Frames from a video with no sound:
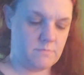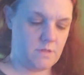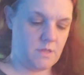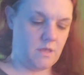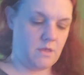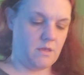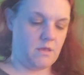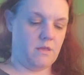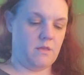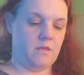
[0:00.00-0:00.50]

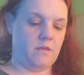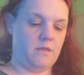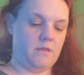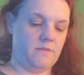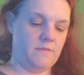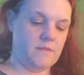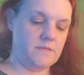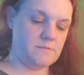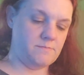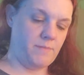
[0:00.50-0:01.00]

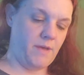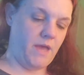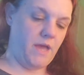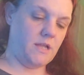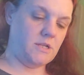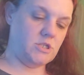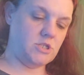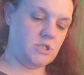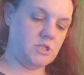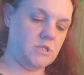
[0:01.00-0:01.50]
in this
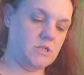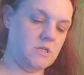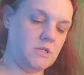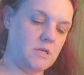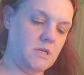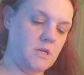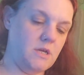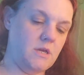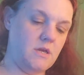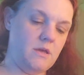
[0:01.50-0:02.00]
batch.
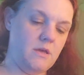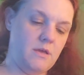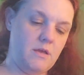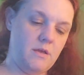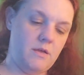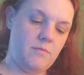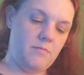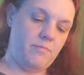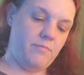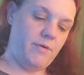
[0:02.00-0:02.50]

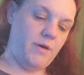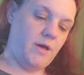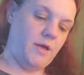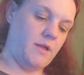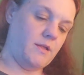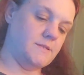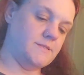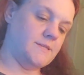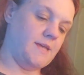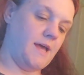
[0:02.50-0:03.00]

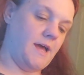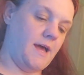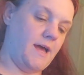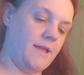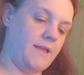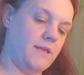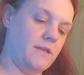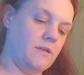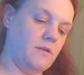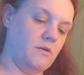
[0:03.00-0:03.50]
But
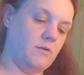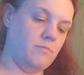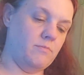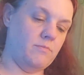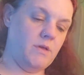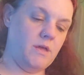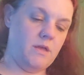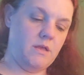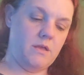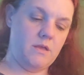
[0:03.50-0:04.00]
I am